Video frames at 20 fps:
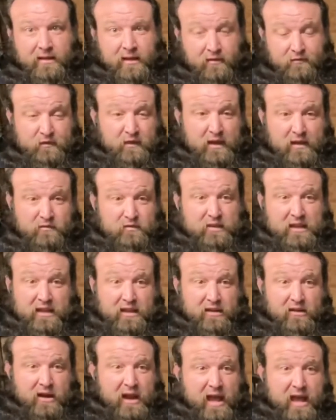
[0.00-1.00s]
If the
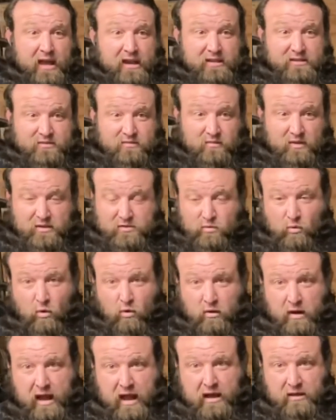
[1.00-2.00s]
inner head is
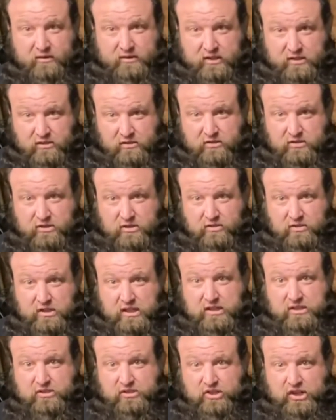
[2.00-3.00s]
worn out, then you
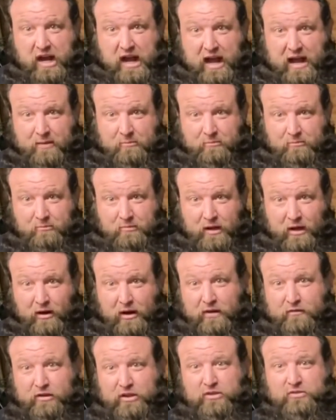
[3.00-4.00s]
did your job.
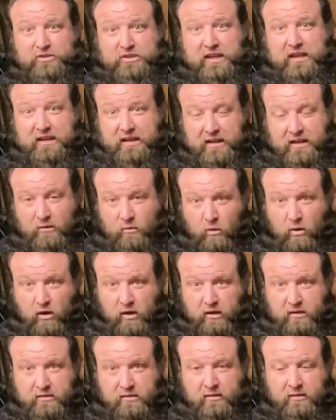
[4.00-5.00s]
However you did it, it
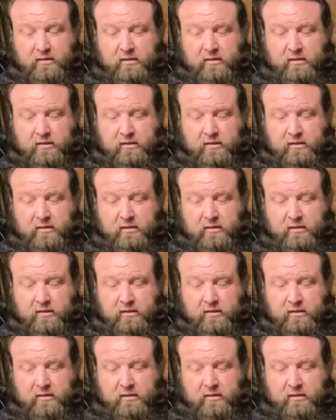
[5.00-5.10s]
worked.